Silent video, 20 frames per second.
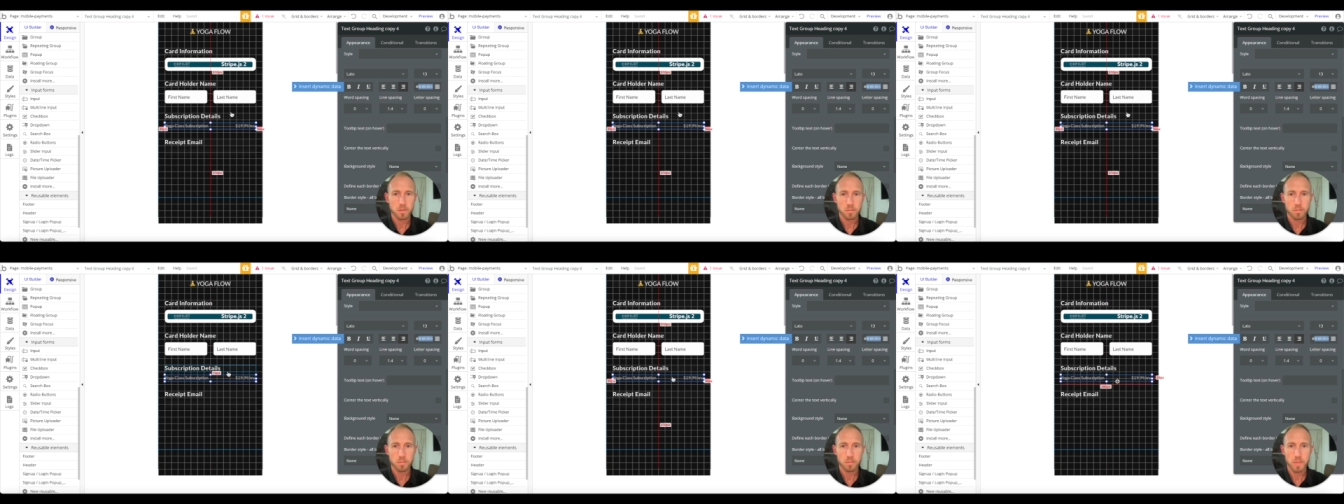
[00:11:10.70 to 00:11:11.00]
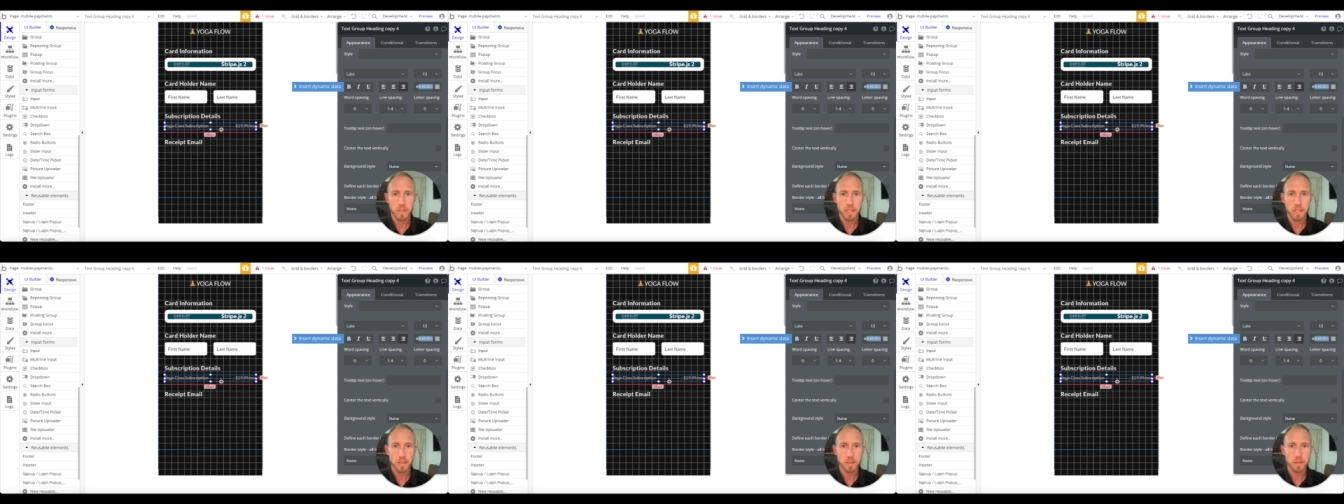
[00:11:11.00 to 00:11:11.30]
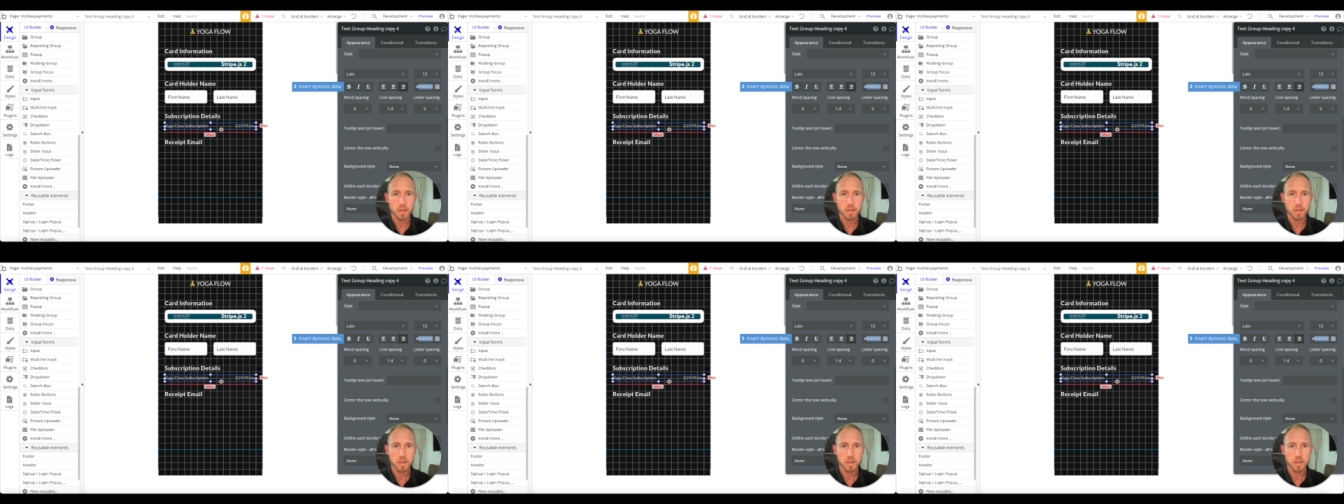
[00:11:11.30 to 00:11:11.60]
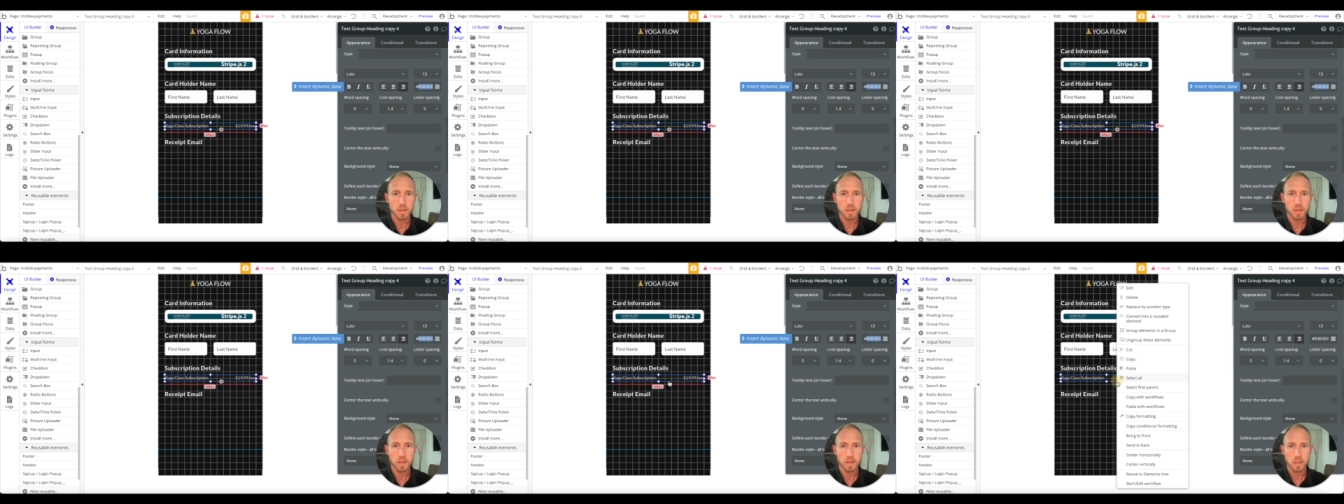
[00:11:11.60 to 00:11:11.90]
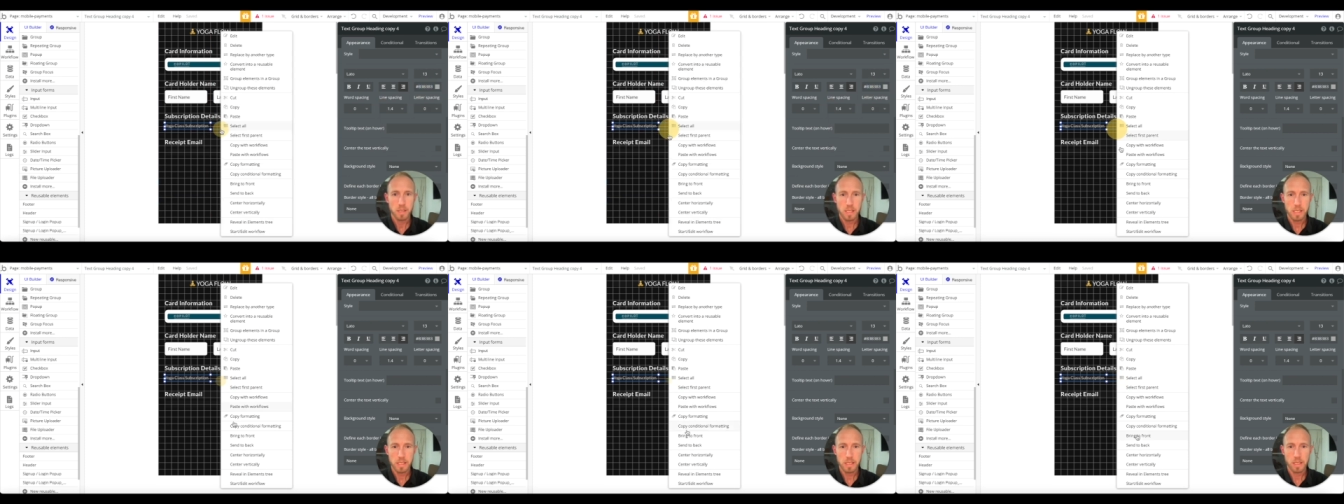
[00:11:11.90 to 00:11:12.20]
B.
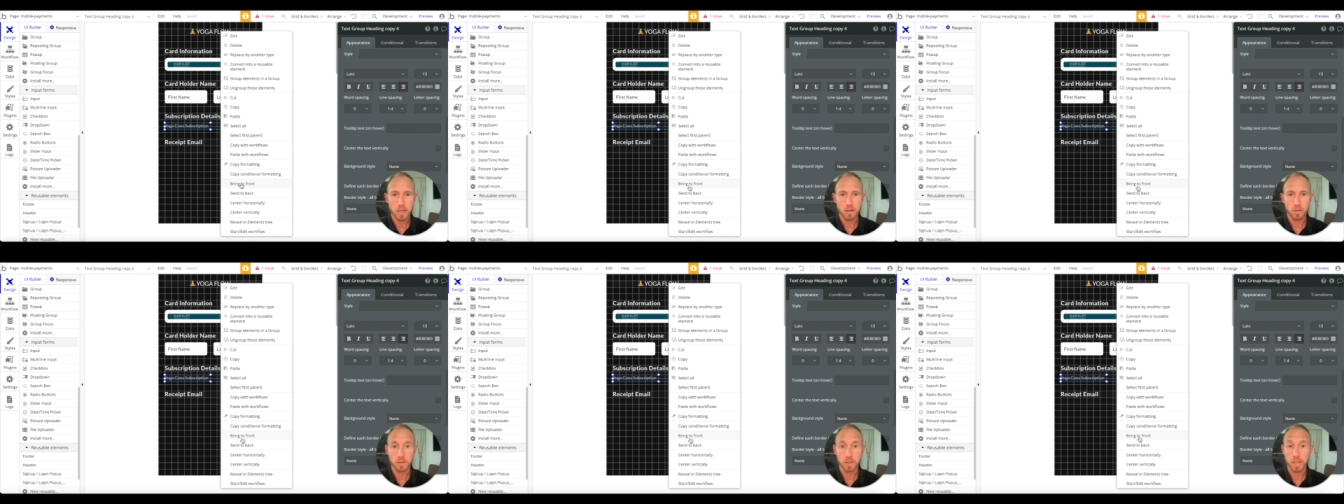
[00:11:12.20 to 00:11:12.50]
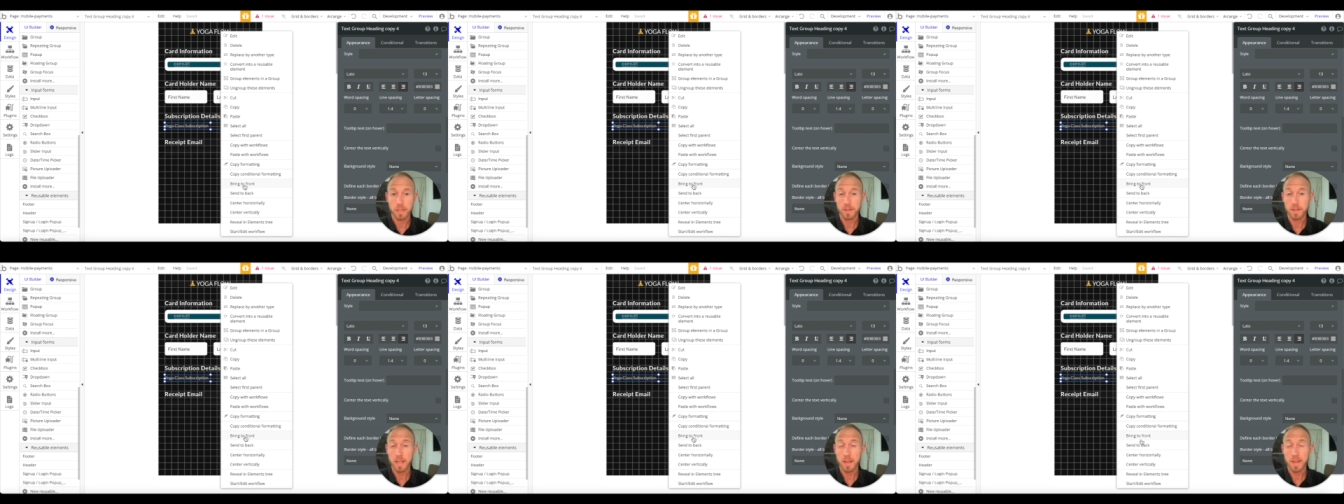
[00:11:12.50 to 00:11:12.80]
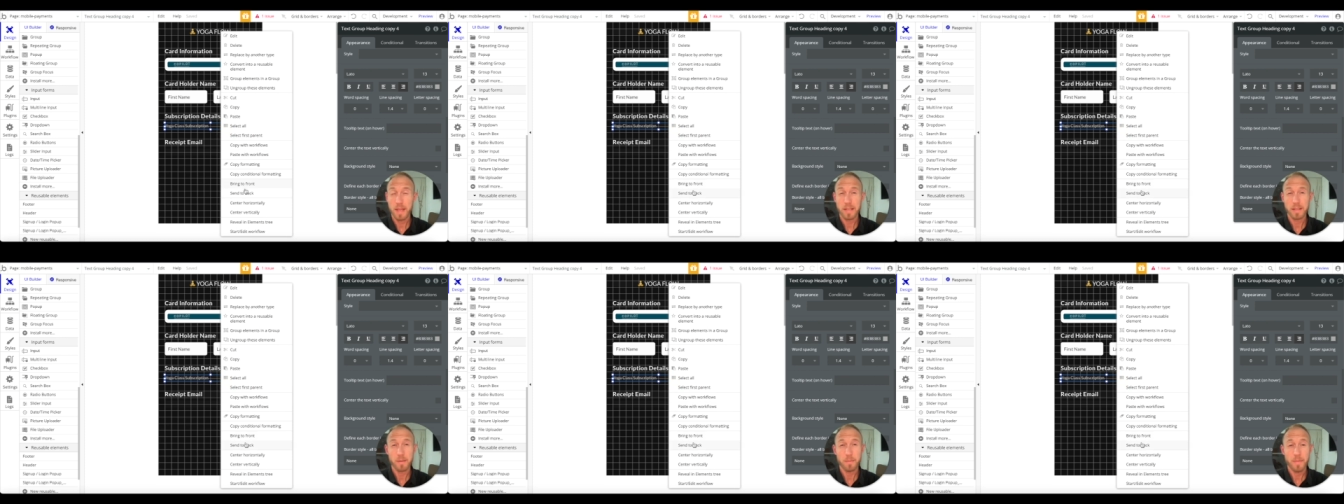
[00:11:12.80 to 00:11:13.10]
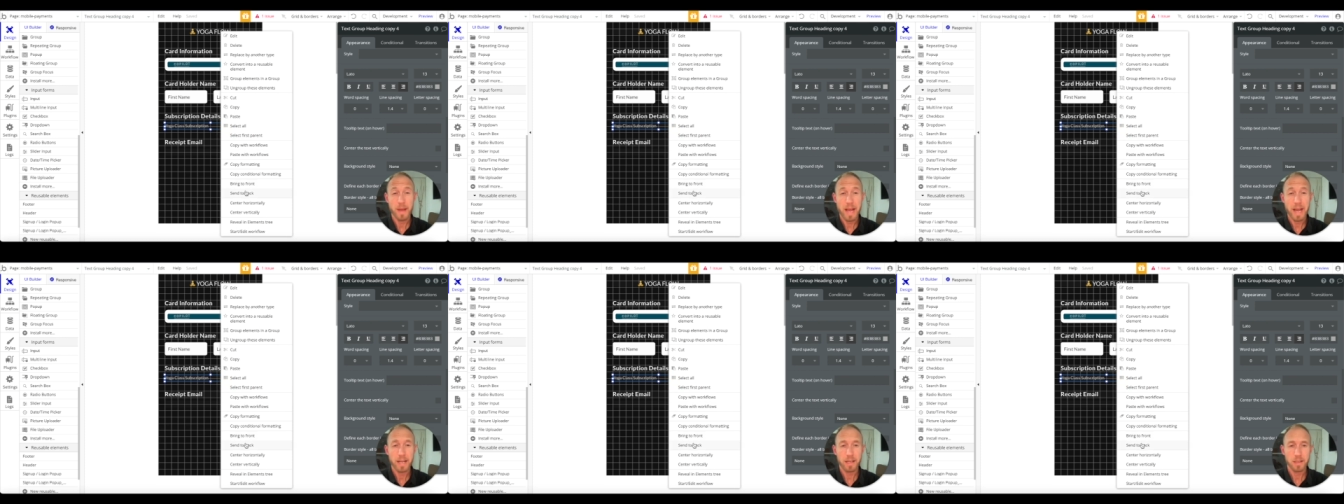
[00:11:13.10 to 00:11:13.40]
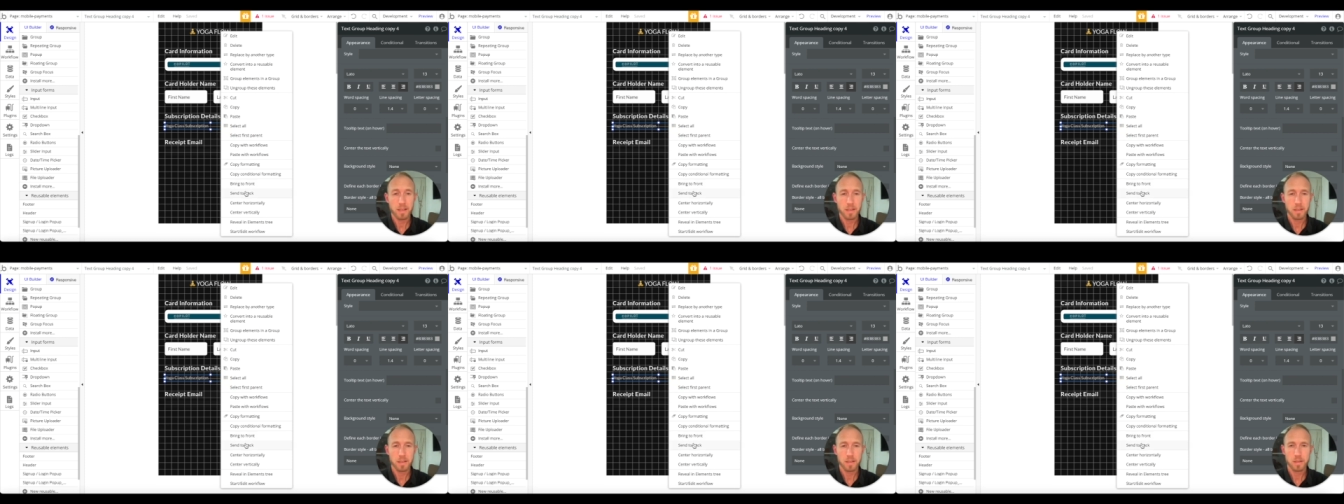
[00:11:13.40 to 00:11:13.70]
Then I'll click send that to back